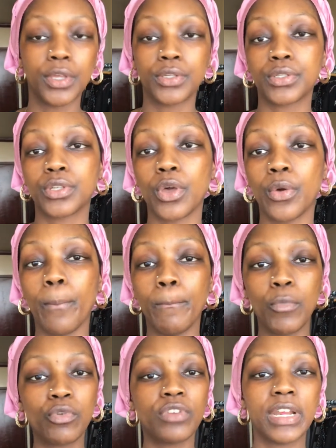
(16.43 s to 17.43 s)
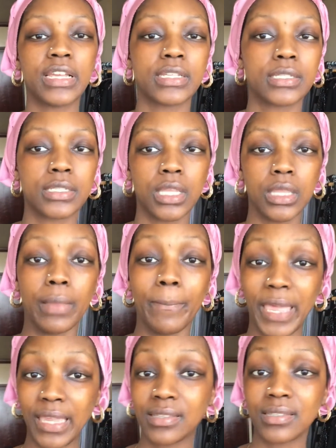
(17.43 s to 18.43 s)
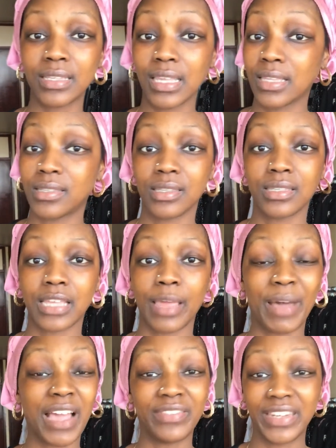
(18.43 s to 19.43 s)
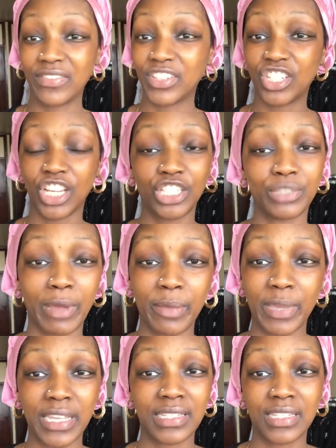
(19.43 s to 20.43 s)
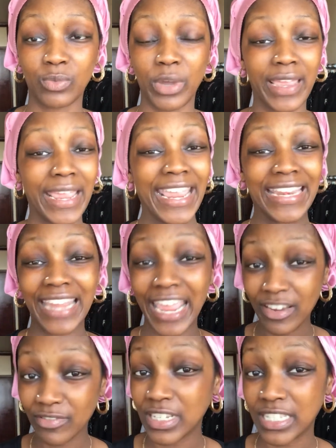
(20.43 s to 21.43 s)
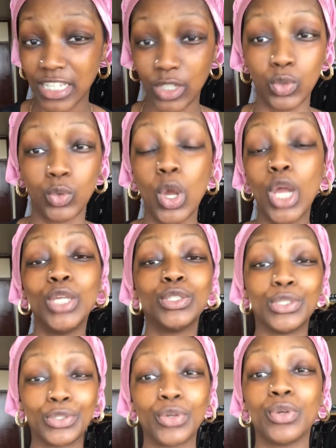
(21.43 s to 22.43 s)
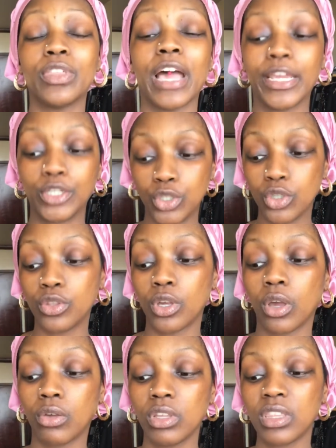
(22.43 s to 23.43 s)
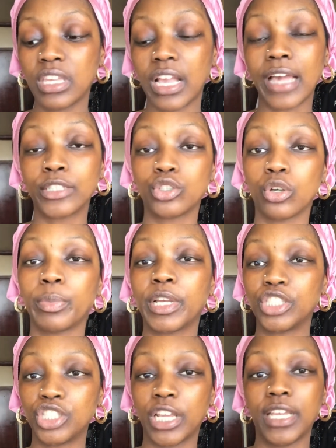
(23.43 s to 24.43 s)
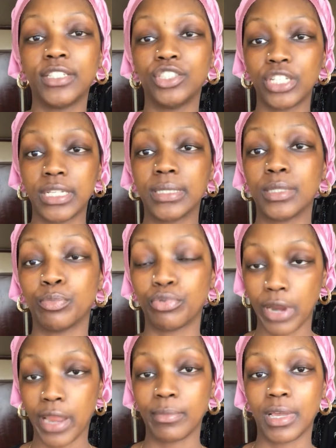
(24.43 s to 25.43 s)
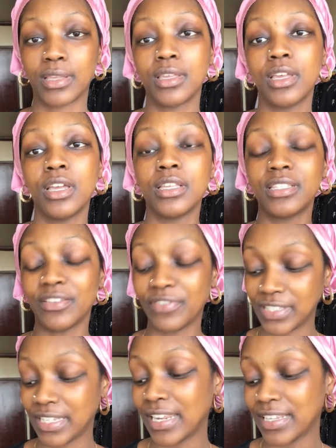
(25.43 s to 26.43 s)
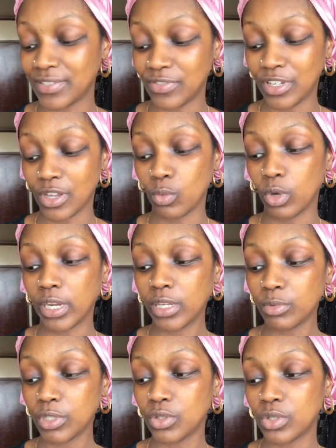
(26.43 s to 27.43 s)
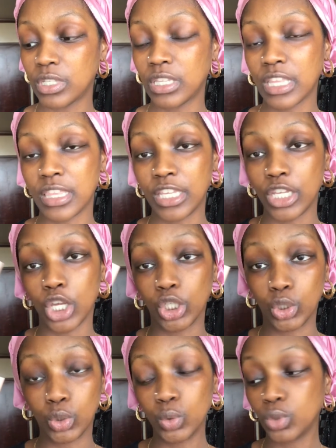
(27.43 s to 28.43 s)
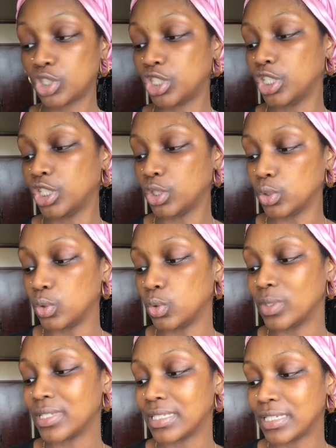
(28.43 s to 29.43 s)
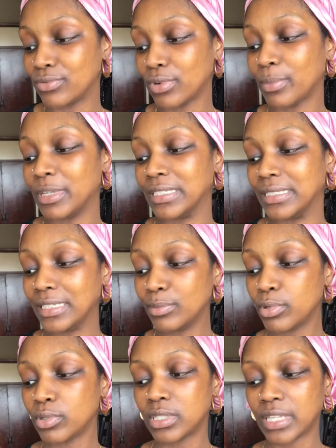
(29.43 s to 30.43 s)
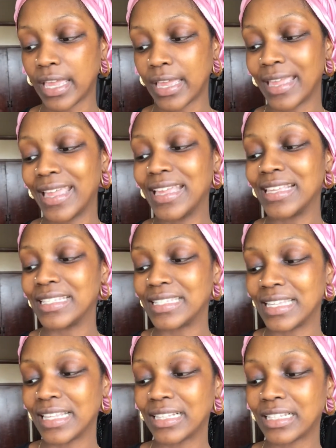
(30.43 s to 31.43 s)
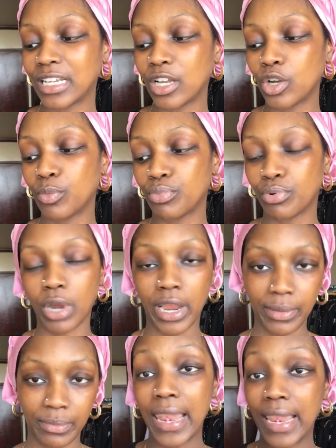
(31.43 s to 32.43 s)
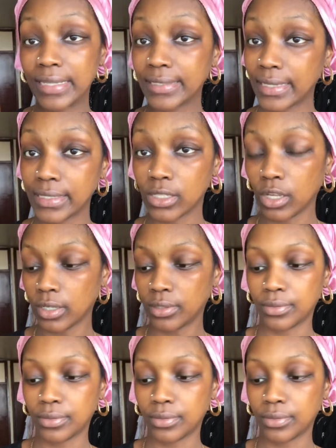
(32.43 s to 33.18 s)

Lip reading: So more or less the base is the same. I've never changed my base in every single tutorial that I do. The only thing I chop and change is the primer. So for today's video we're going to be using the Gucci new Serum de Beauté Silk Prime. Let's get started.